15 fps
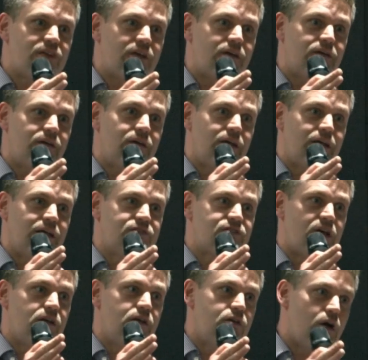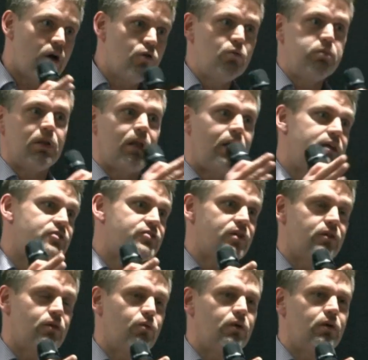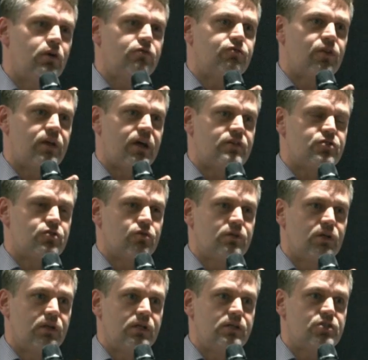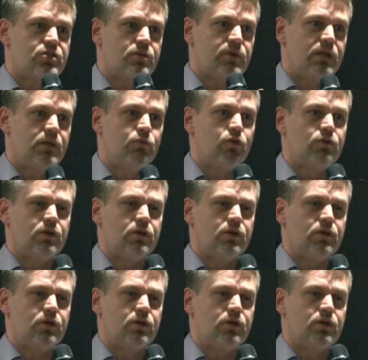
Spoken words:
there no place in the world for that sort of leadership anymore?